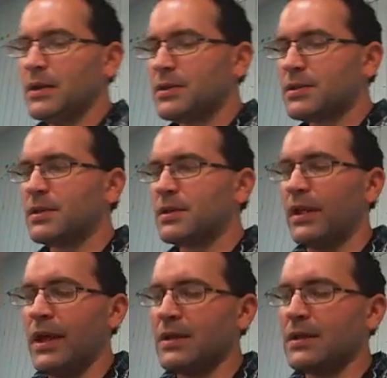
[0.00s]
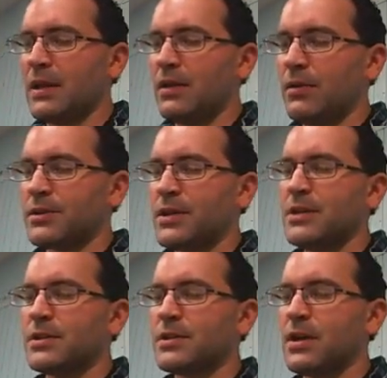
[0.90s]
select or
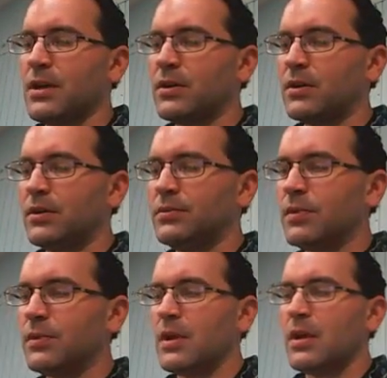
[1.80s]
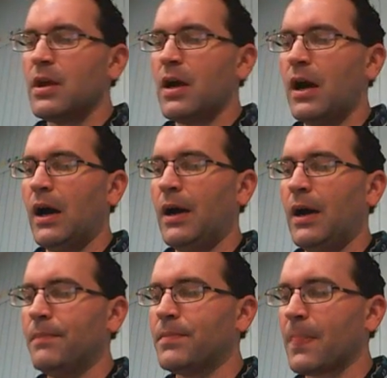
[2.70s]
sketch a circle,
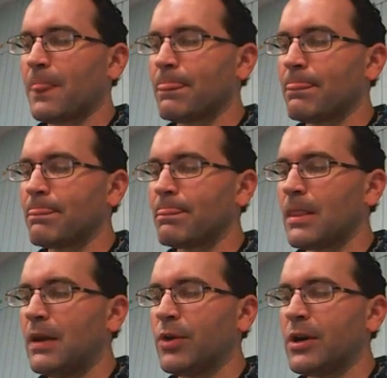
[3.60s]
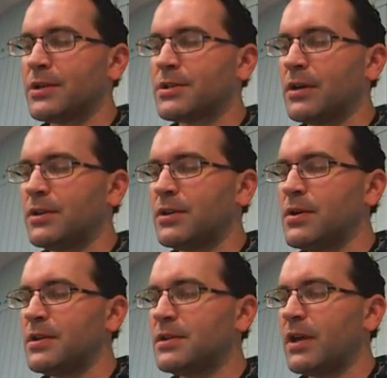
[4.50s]
and we're going to start the
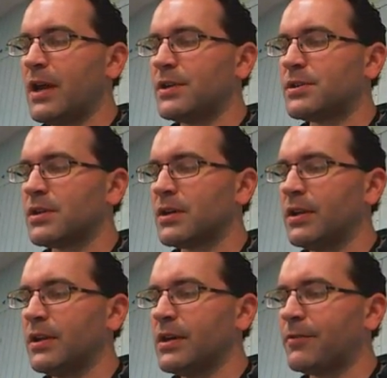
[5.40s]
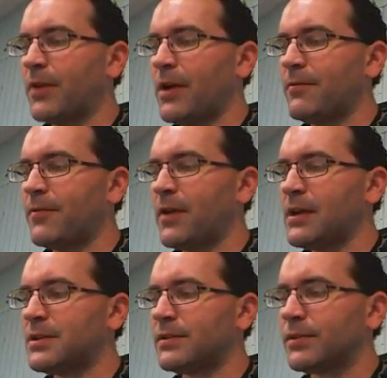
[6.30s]
2D sketch. Click on the front
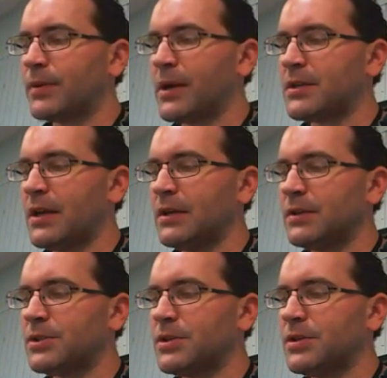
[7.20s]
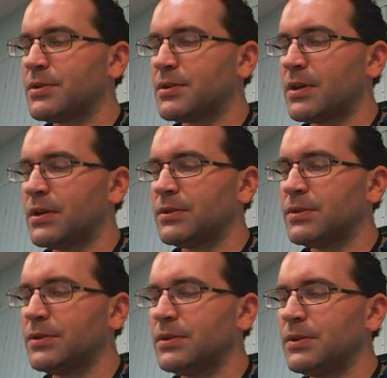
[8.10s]
face of the rectangle, choose the circle
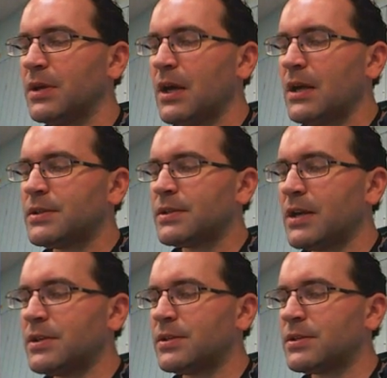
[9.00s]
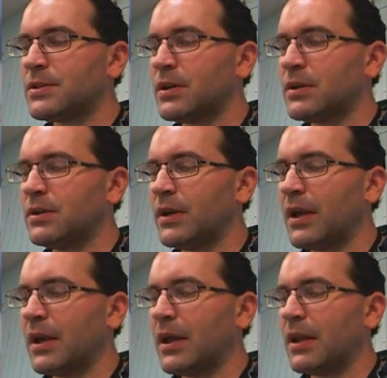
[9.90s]
tool, sketch the circle
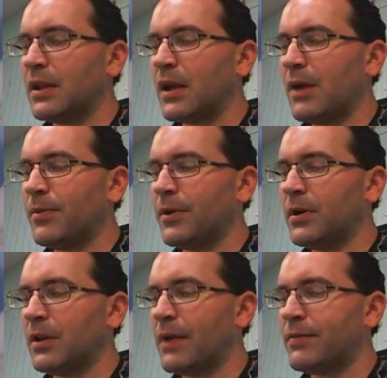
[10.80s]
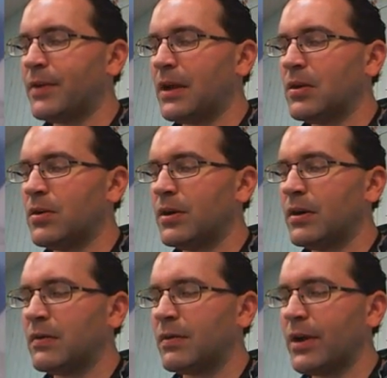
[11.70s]
in the upper left hand corner
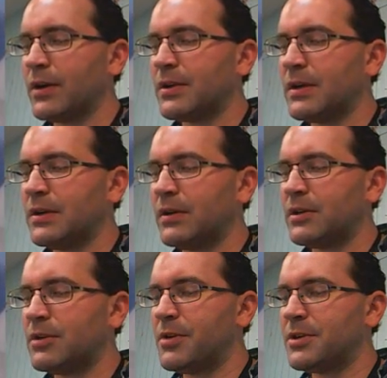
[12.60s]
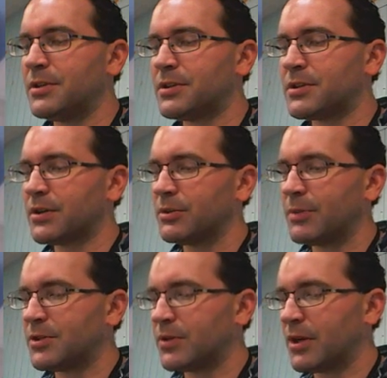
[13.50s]
of the rectangle, and dimension the circle to
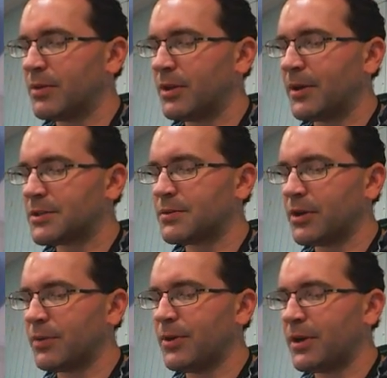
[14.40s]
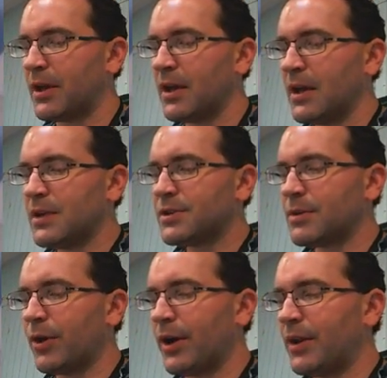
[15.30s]
be 20 millimeters. So we're going to put it
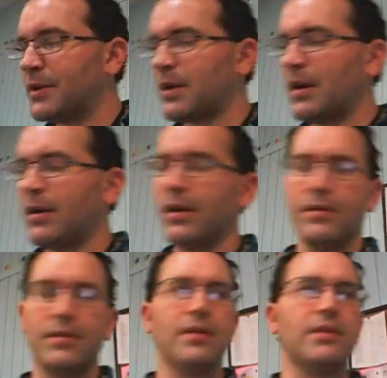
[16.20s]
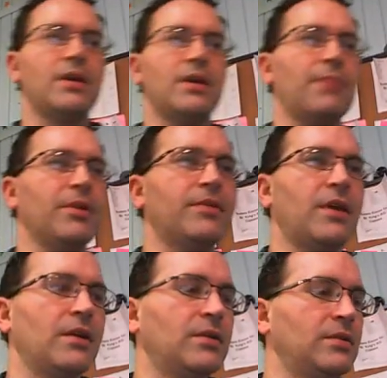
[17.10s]
somewhere in this area, the top left
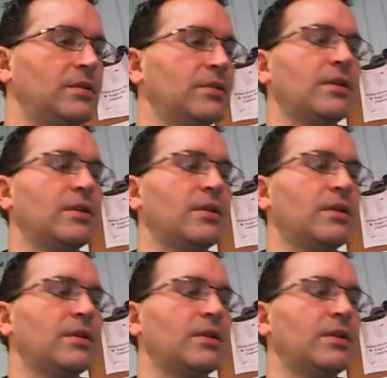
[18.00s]
angle